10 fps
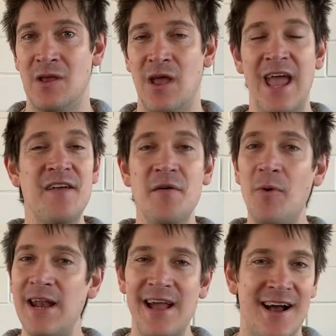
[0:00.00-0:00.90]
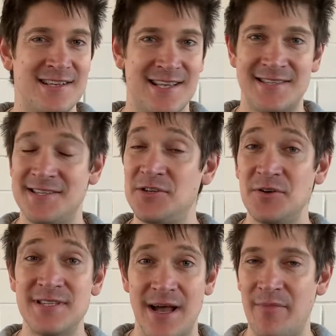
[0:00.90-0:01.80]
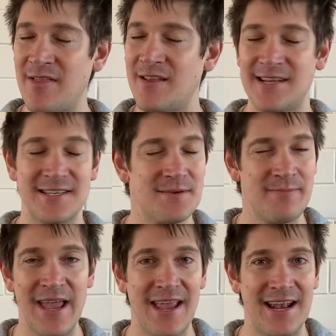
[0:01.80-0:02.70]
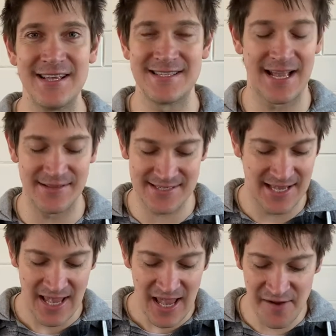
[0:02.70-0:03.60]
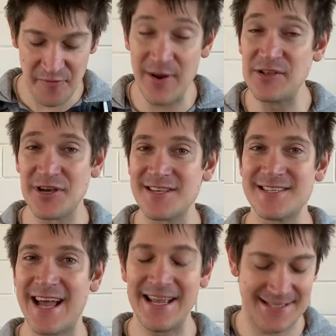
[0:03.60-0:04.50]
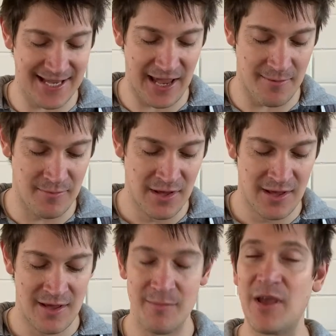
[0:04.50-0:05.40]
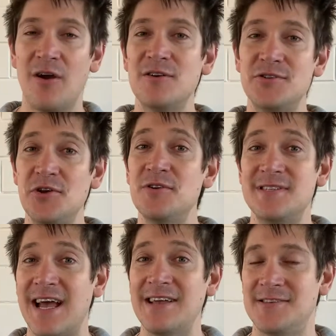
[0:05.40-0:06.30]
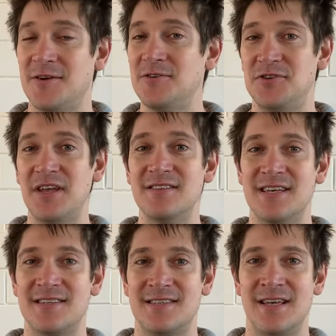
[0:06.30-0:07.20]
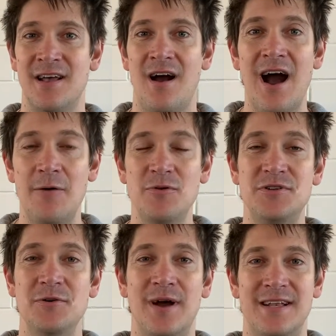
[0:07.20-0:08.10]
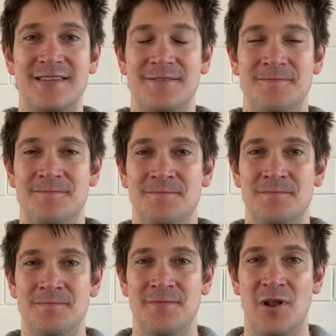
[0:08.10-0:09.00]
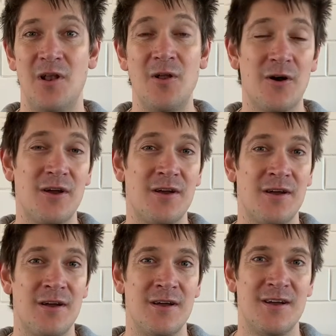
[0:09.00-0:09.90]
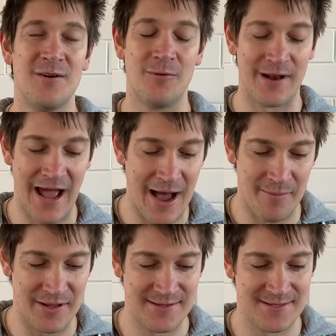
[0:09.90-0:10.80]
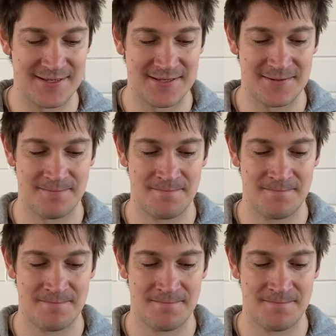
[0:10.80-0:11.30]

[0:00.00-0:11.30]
Even when he asks us to do something that doesn't make any sense, if we just say to him, Because you say so, Jesus, I will do it. Look what happens.